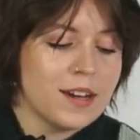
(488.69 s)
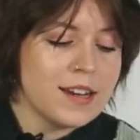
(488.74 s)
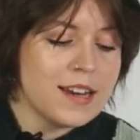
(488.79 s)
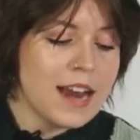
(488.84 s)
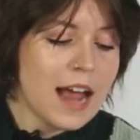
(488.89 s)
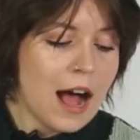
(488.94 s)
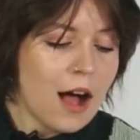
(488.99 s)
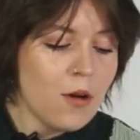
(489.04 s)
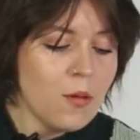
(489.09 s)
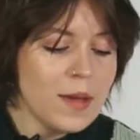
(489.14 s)

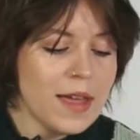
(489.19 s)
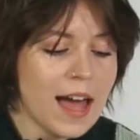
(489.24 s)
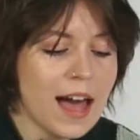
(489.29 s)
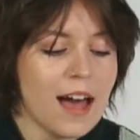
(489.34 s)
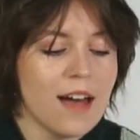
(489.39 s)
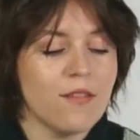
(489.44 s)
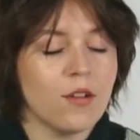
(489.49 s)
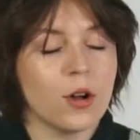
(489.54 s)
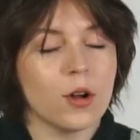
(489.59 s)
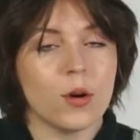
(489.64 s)
now we
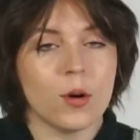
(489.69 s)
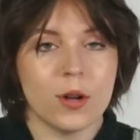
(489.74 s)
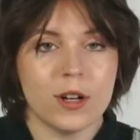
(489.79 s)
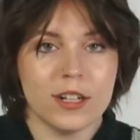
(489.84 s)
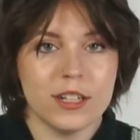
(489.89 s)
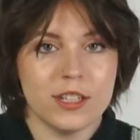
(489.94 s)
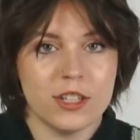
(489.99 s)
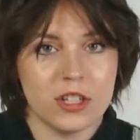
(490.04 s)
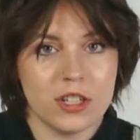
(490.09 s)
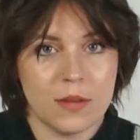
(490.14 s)
have our 1/4
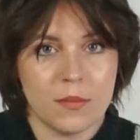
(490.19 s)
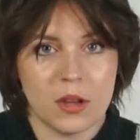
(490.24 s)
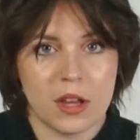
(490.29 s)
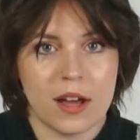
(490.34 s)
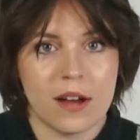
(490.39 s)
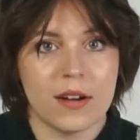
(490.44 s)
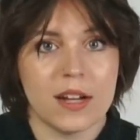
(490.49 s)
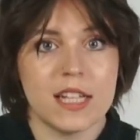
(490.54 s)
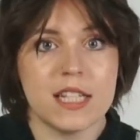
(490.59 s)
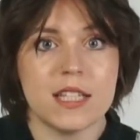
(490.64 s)
inch seam
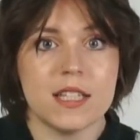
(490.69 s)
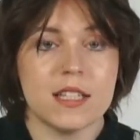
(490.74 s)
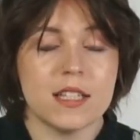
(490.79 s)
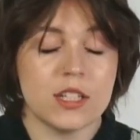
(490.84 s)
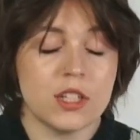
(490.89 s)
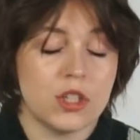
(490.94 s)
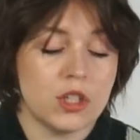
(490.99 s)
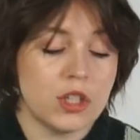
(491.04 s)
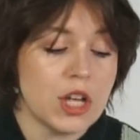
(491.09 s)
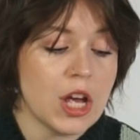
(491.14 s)
allowance
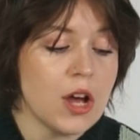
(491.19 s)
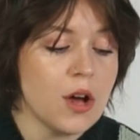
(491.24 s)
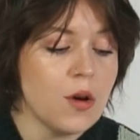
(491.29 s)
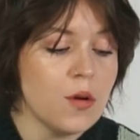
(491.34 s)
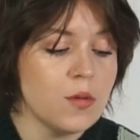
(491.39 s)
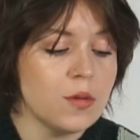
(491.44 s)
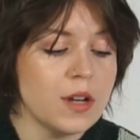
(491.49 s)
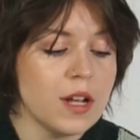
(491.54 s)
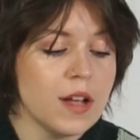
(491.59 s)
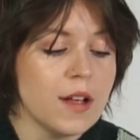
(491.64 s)

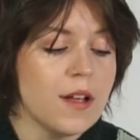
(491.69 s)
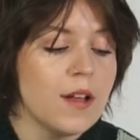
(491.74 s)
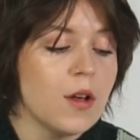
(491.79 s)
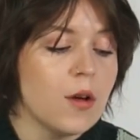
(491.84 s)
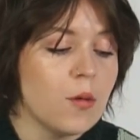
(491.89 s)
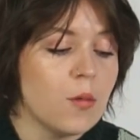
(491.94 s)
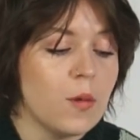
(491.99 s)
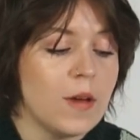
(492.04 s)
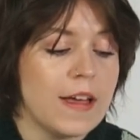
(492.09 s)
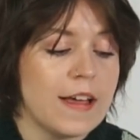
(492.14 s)
sewn
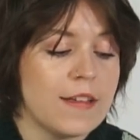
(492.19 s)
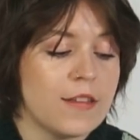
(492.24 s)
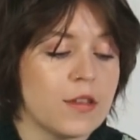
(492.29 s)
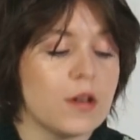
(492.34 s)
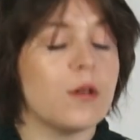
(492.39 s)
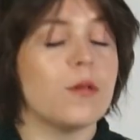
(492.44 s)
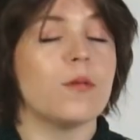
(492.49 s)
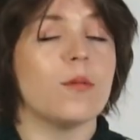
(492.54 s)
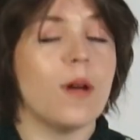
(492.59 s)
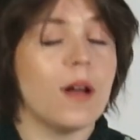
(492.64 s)
with
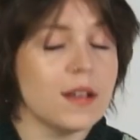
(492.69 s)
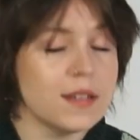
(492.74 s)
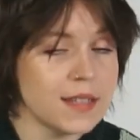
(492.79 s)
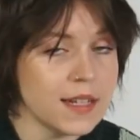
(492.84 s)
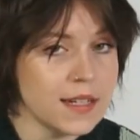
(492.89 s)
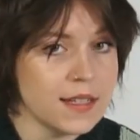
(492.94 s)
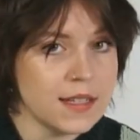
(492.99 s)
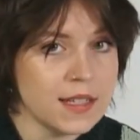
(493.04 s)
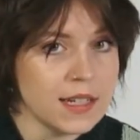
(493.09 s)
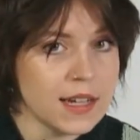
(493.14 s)
wrong
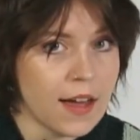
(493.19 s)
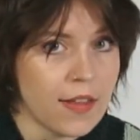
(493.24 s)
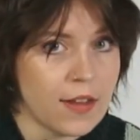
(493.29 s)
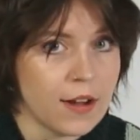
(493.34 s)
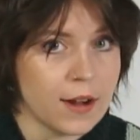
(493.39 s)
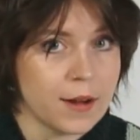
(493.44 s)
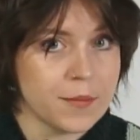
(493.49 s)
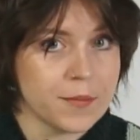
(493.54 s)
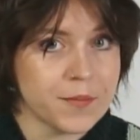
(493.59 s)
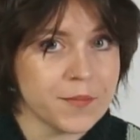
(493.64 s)
sides
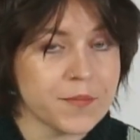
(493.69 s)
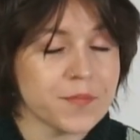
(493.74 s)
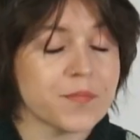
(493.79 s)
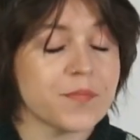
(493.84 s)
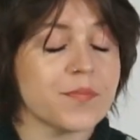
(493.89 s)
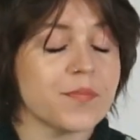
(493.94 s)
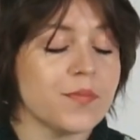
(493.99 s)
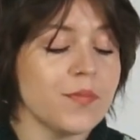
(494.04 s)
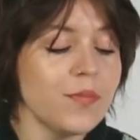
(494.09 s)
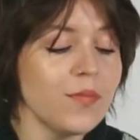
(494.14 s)
together
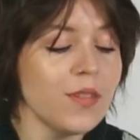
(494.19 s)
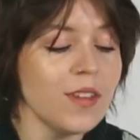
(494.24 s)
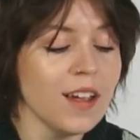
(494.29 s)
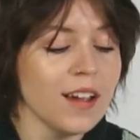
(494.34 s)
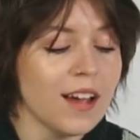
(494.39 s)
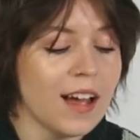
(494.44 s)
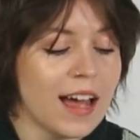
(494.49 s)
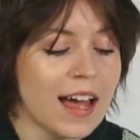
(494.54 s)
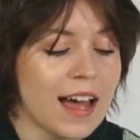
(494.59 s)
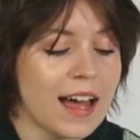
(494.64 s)

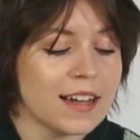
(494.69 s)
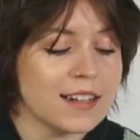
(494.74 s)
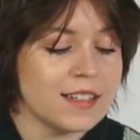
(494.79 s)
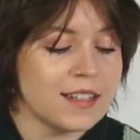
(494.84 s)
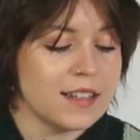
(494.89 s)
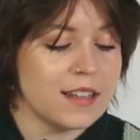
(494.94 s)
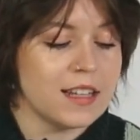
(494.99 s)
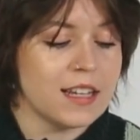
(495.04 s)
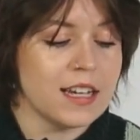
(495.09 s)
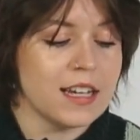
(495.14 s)

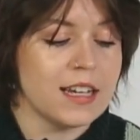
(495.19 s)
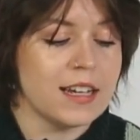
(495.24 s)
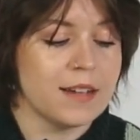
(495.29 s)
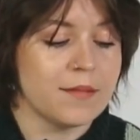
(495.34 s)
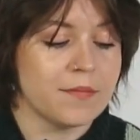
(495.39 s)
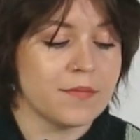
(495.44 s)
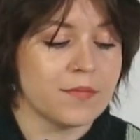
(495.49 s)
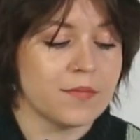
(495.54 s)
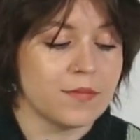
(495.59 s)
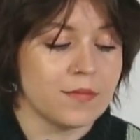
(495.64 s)

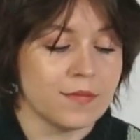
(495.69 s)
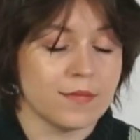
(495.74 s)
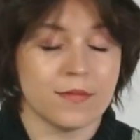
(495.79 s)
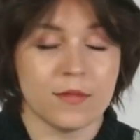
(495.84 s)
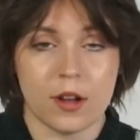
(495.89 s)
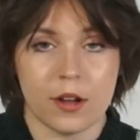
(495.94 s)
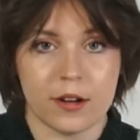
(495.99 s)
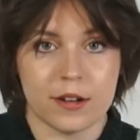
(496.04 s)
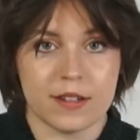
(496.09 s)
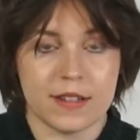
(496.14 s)

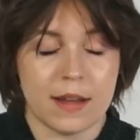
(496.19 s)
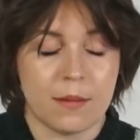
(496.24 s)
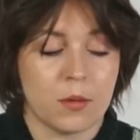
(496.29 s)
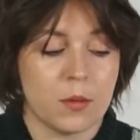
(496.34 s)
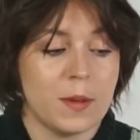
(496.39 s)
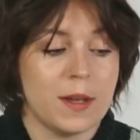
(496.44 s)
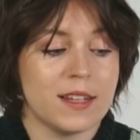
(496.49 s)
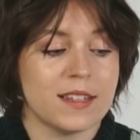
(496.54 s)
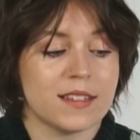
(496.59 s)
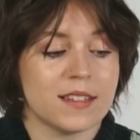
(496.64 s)
on our sample
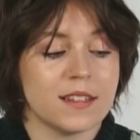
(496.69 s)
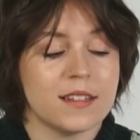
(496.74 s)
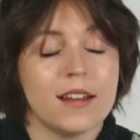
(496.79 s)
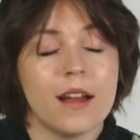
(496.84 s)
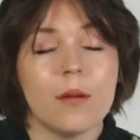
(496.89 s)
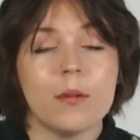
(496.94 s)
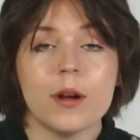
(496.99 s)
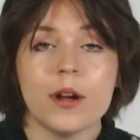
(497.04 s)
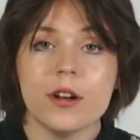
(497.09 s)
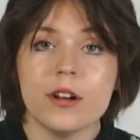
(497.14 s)
piece.
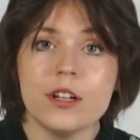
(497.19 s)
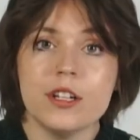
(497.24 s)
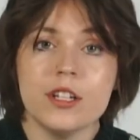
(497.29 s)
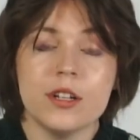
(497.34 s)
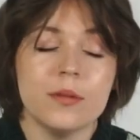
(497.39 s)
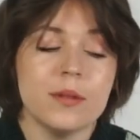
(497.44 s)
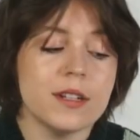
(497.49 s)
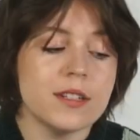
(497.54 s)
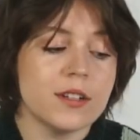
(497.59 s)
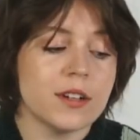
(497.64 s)
Now what you're gonna
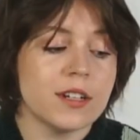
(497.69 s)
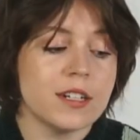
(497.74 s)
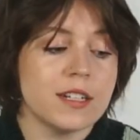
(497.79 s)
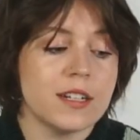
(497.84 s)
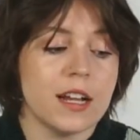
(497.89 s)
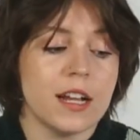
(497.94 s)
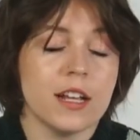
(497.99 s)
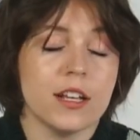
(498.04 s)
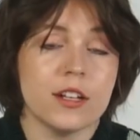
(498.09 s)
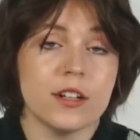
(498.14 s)
do is you're gonna
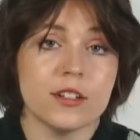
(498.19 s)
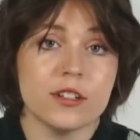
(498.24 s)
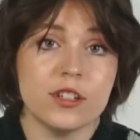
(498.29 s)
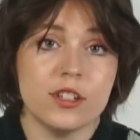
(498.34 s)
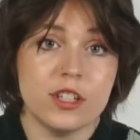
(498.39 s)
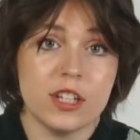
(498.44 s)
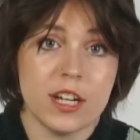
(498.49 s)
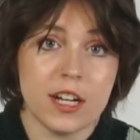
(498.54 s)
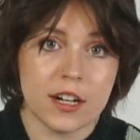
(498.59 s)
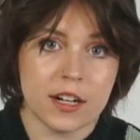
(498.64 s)
take your
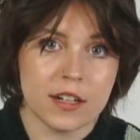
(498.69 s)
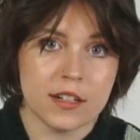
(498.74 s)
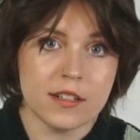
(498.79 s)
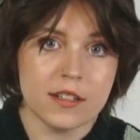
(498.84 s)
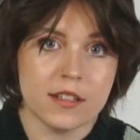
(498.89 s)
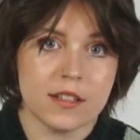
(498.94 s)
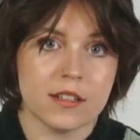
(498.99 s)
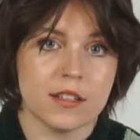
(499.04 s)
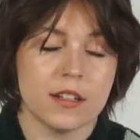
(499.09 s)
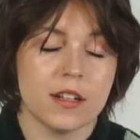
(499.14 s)

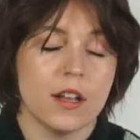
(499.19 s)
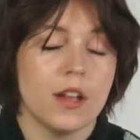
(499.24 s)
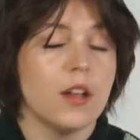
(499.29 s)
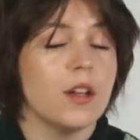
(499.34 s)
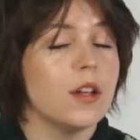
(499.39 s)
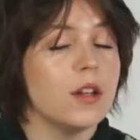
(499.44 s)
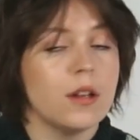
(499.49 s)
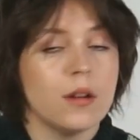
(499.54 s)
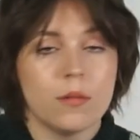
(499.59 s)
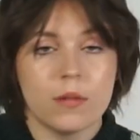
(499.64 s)
shears,
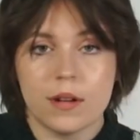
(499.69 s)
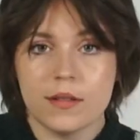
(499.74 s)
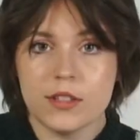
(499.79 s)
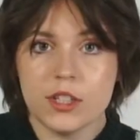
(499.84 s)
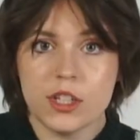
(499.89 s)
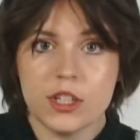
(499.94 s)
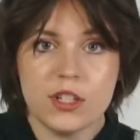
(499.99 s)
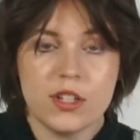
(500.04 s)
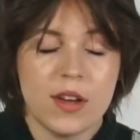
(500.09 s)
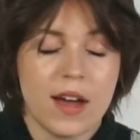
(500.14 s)
whatever
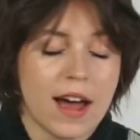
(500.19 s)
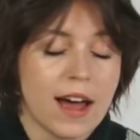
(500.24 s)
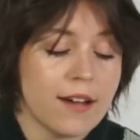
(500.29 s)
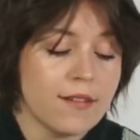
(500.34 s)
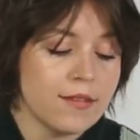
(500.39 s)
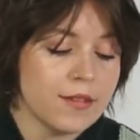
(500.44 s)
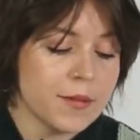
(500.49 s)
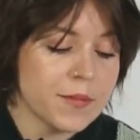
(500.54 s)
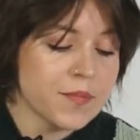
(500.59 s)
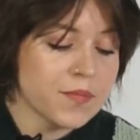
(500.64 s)
shears you
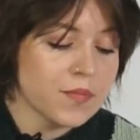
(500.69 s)
have,